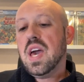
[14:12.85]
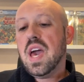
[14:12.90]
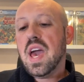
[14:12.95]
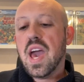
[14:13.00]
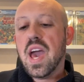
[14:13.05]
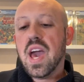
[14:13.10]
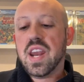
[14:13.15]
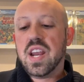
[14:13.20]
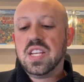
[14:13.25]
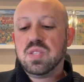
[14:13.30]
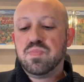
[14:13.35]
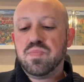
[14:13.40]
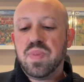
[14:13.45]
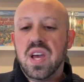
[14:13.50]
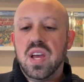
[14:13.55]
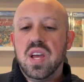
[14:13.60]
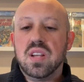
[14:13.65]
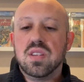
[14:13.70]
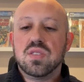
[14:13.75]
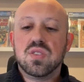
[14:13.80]
and I
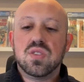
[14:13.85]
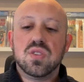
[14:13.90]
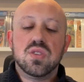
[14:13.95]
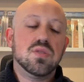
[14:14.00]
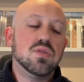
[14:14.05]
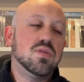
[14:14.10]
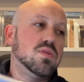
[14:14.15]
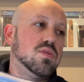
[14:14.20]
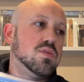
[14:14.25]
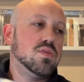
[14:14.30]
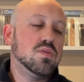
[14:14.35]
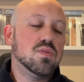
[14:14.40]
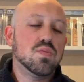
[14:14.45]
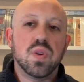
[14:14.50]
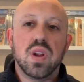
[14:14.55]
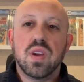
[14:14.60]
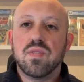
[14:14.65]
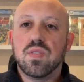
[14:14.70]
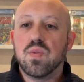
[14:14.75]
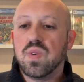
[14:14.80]
spent
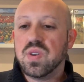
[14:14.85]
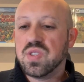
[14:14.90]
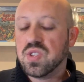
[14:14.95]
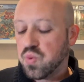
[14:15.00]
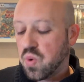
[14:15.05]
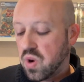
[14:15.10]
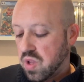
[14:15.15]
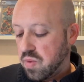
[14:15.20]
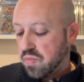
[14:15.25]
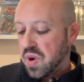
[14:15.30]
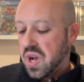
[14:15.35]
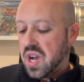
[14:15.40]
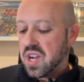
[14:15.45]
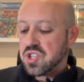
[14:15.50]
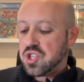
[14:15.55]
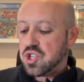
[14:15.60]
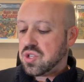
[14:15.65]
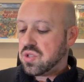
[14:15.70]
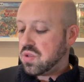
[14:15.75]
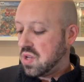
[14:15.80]
whatever it was,
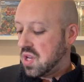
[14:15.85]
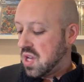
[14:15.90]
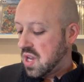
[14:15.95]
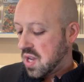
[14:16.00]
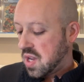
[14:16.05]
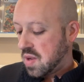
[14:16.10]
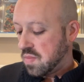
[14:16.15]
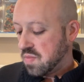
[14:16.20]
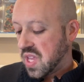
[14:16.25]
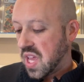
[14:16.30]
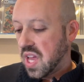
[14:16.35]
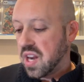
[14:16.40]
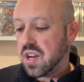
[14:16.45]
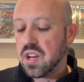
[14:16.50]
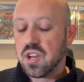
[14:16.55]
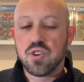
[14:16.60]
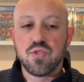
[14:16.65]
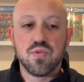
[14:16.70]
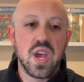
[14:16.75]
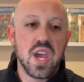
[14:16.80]
$20 getting
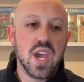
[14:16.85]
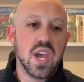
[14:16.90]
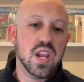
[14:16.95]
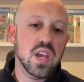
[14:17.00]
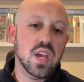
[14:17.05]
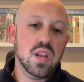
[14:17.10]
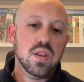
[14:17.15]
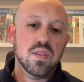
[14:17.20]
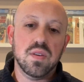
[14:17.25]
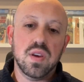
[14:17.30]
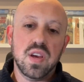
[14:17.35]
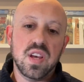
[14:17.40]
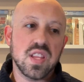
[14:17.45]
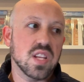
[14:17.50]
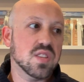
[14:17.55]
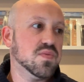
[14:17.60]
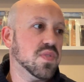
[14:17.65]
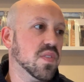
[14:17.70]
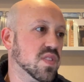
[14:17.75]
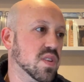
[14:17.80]
it graded,
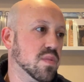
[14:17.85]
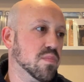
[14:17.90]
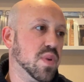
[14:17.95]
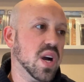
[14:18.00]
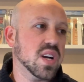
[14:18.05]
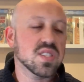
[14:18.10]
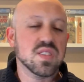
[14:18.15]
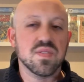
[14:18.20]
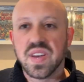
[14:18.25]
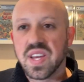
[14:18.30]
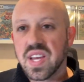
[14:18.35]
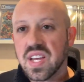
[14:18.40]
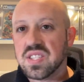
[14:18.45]
that's $50 if I get